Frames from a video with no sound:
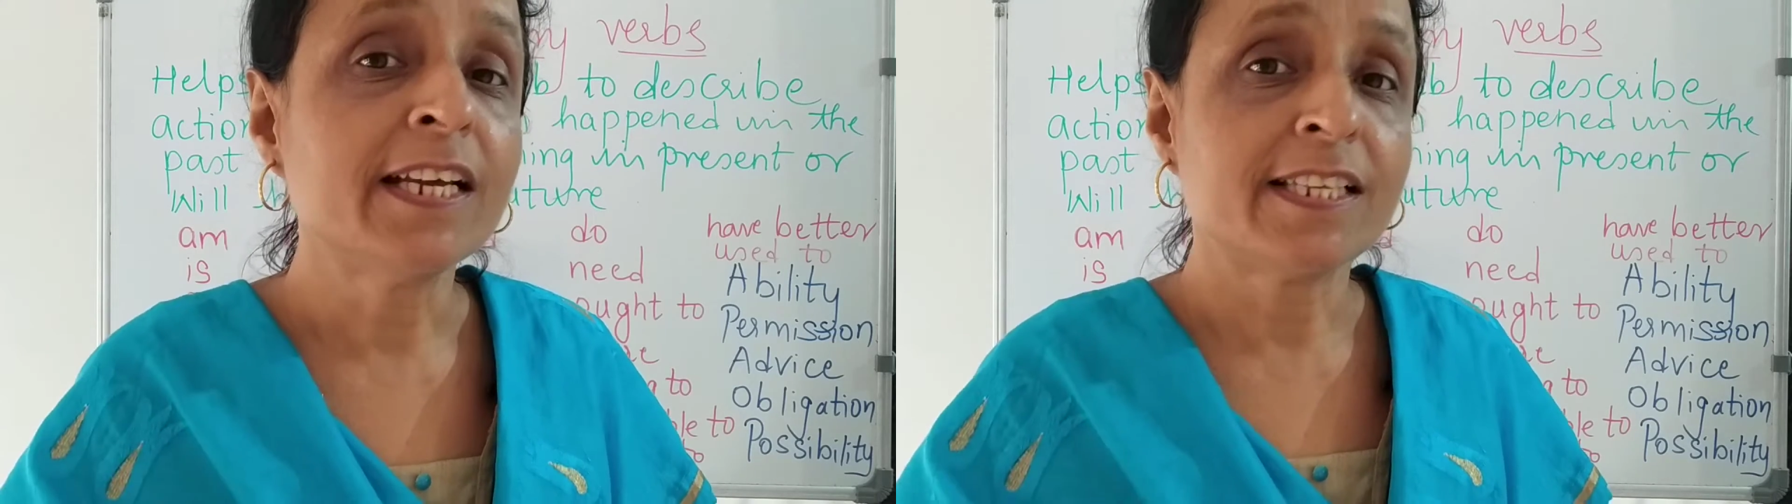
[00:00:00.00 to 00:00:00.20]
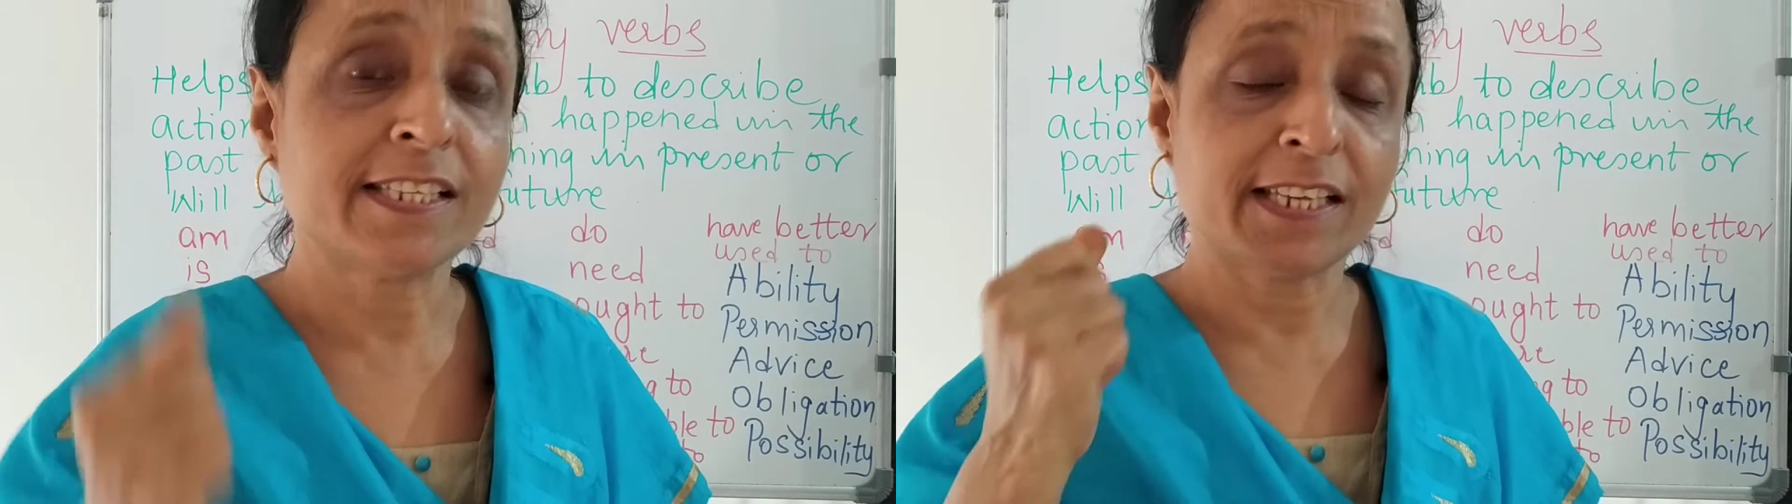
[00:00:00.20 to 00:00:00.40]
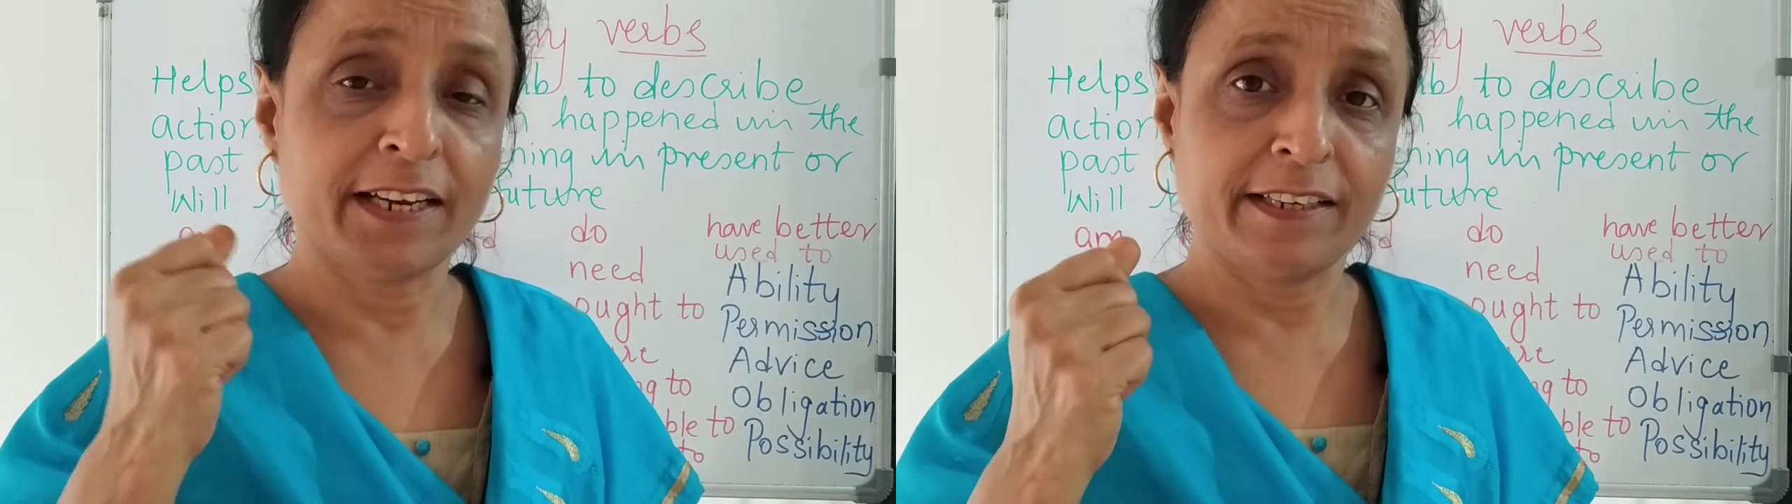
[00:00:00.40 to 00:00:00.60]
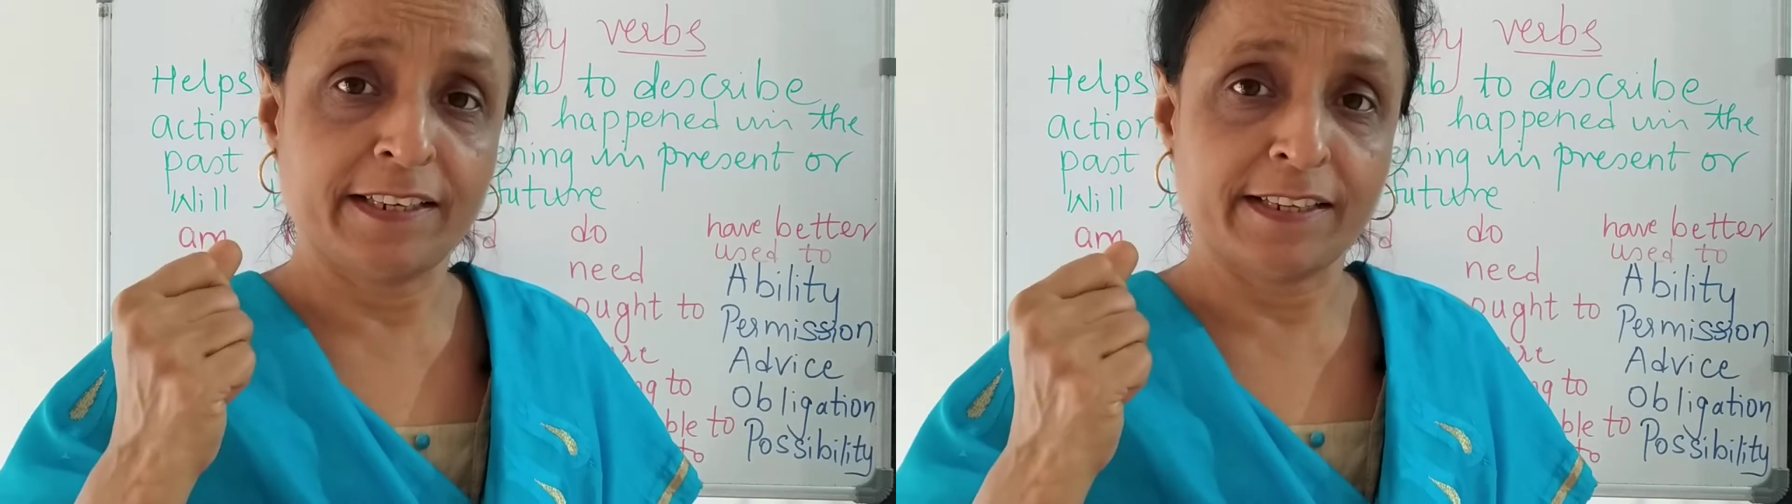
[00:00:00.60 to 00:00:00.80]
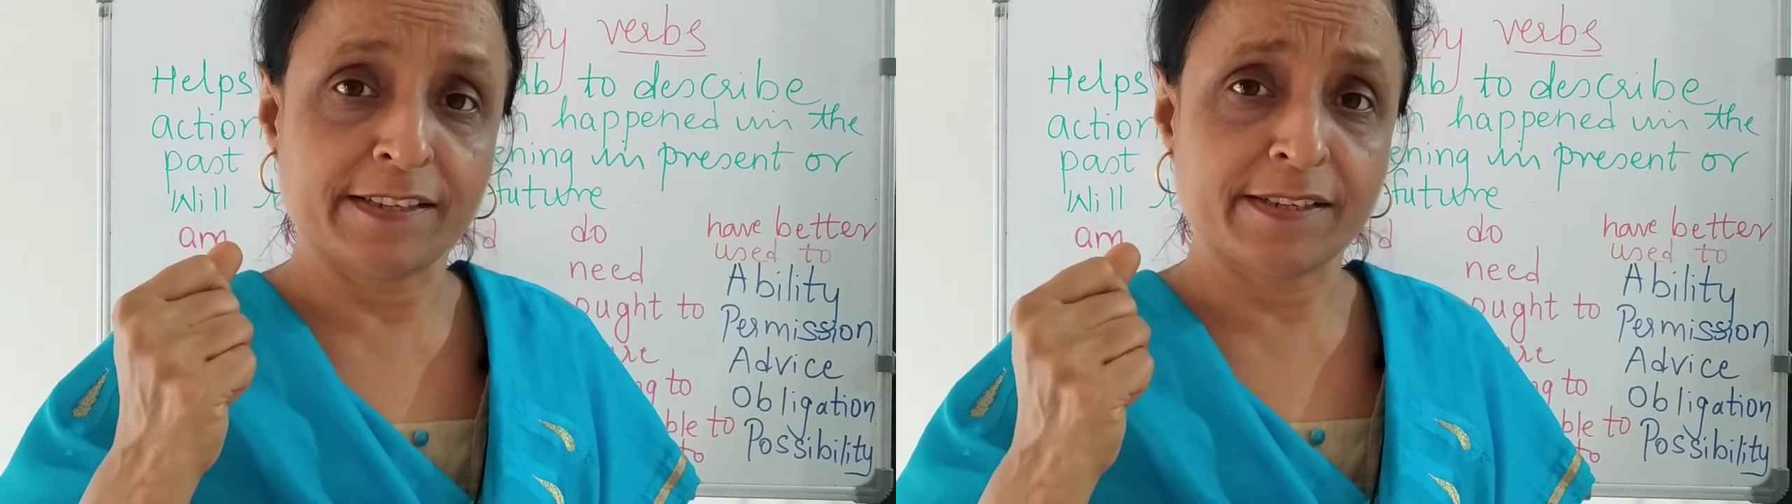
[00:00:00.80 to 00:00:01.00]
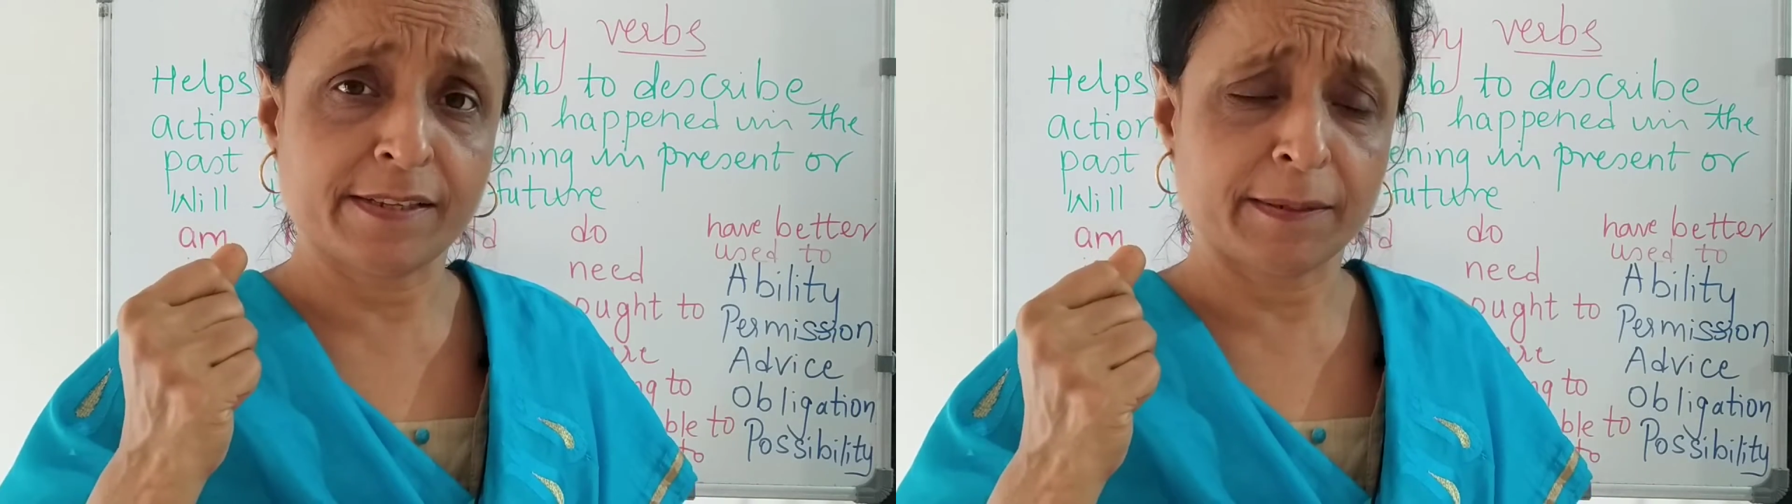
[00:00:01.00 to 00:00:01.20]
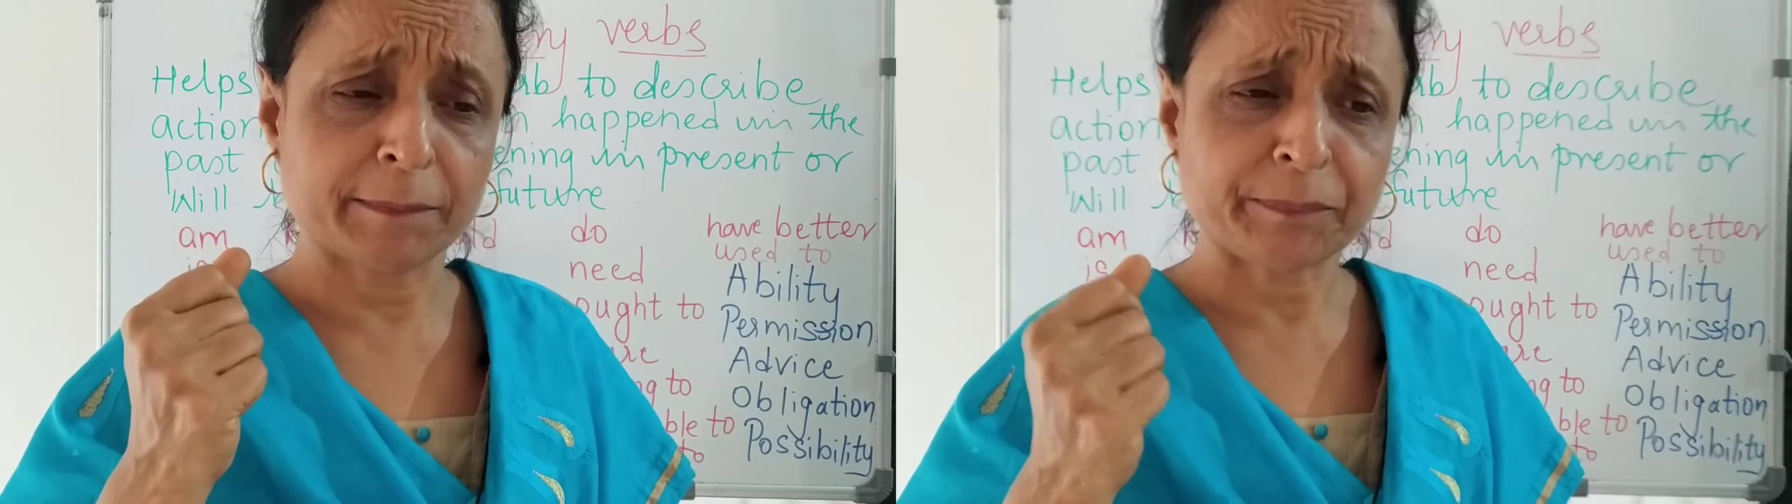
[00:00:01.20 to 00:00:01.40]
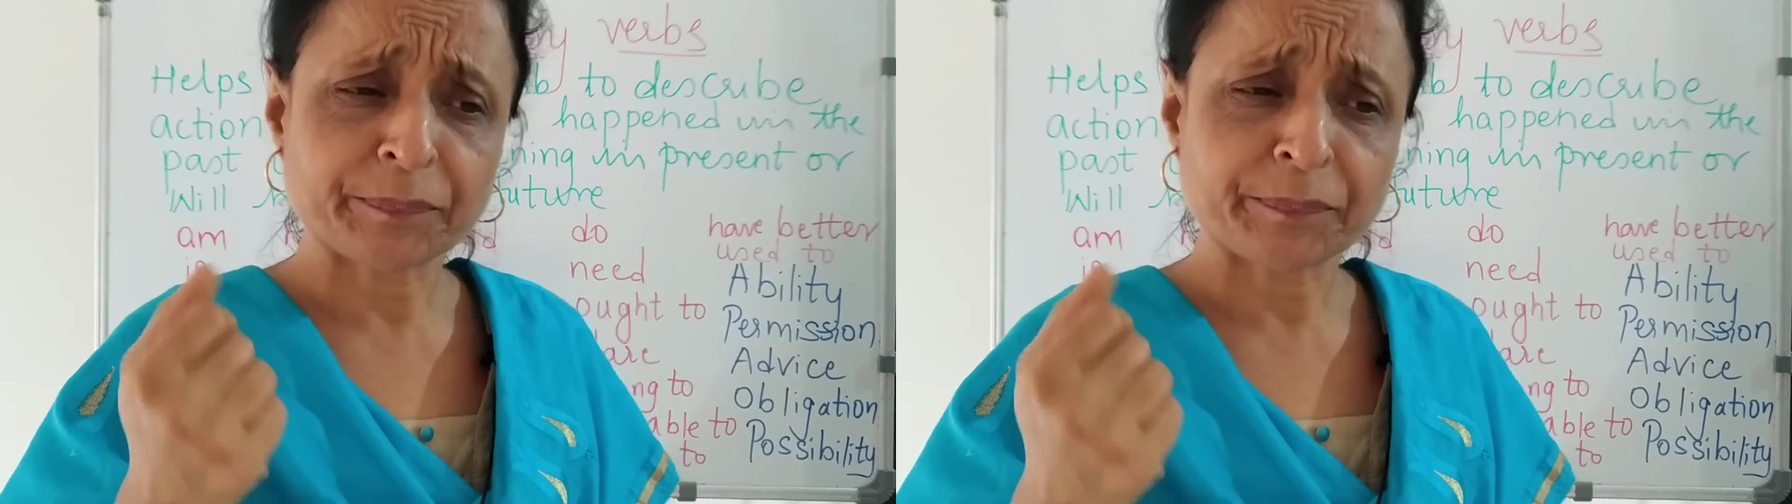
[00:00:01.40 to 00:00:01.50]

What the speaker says: sentence.